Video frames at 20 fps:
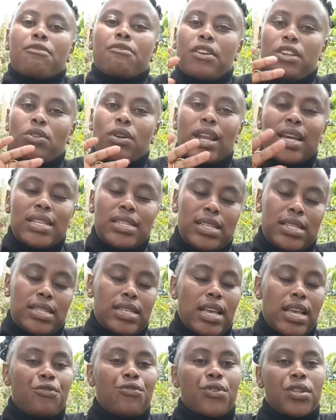
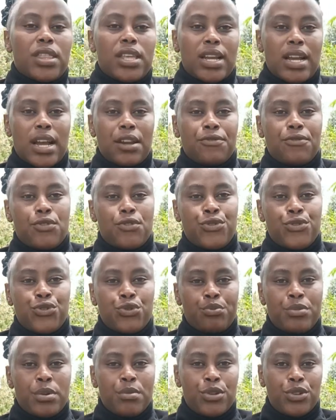everything, and for you
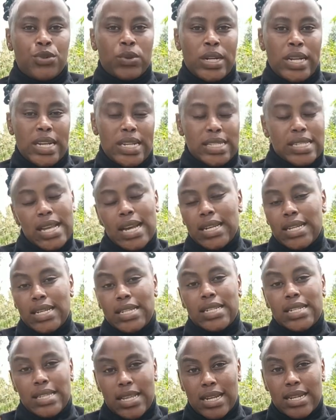to be able to understand
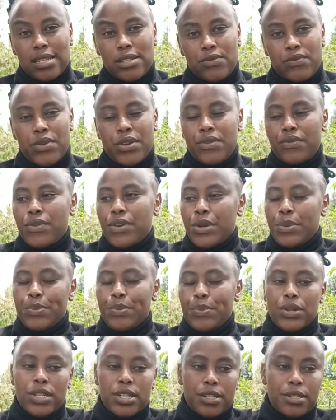it. That is very, very
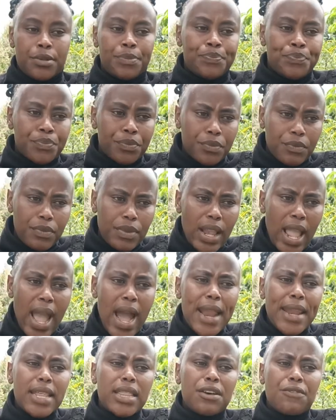important.
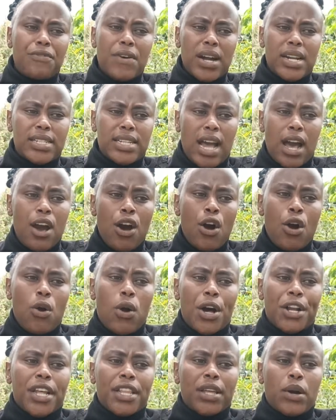Another factor,
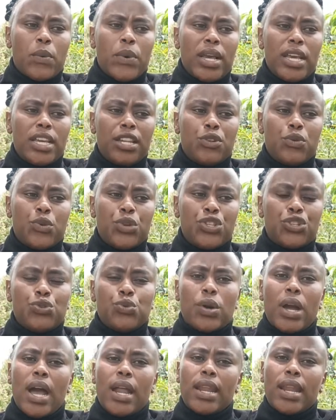another way in which
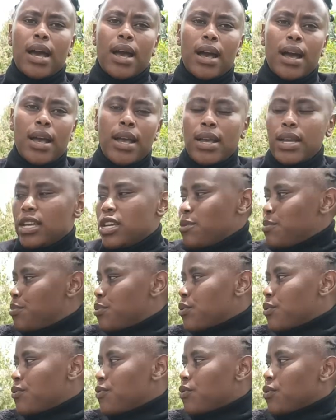you can
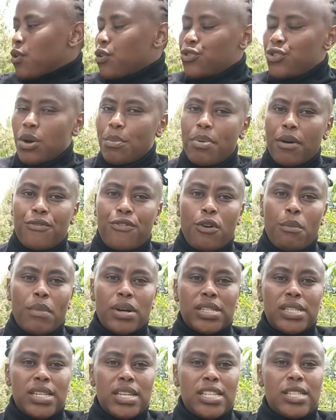improve on your
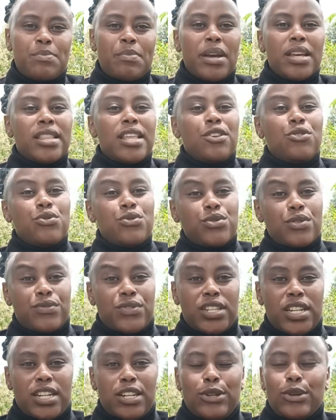performance is by the use
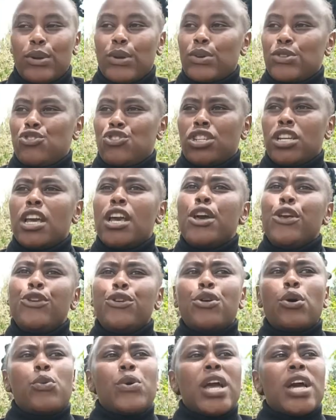of technology.
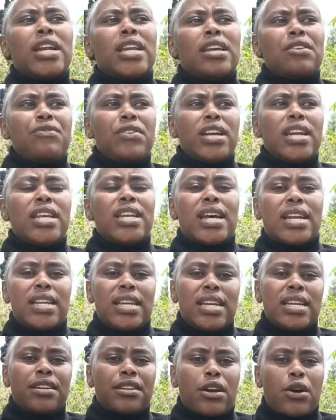You know, we are living in an
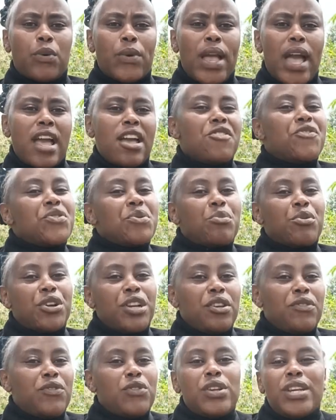era where
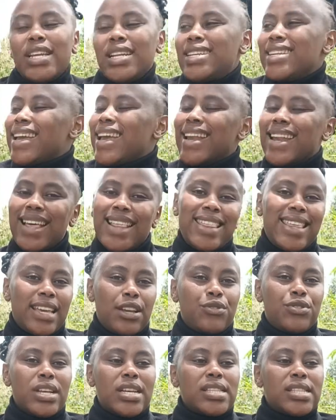everybody, if you need
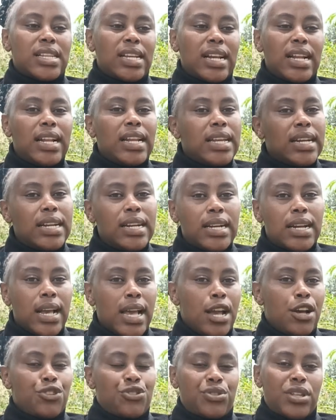anything, you just click
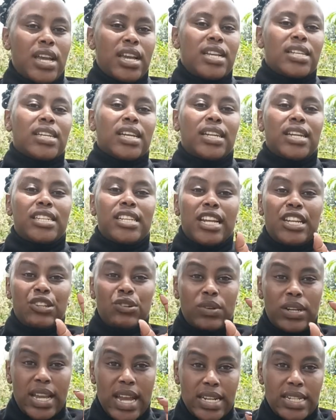to the internet and
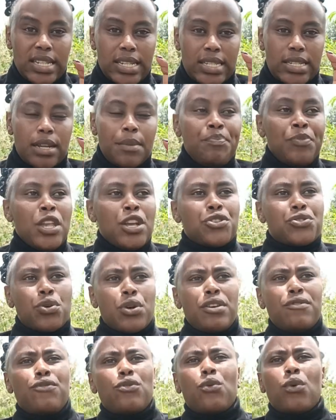you get it. So
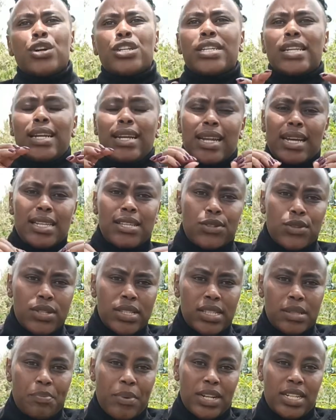if you want
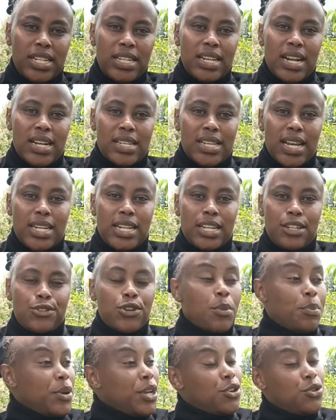lessons pertaining a certain
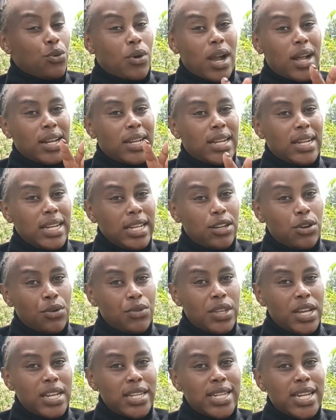topic, you can click
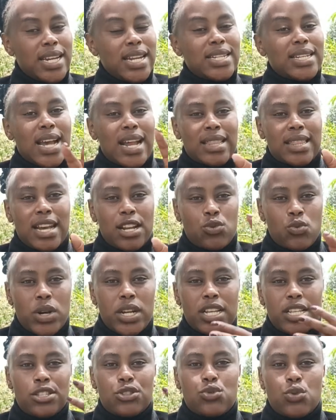on the internet and that
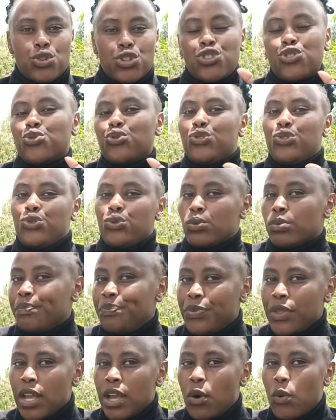one is taught to you,
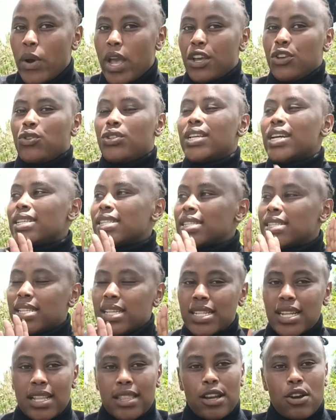where you just
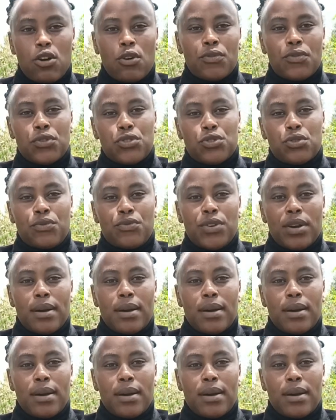sit at the comfort of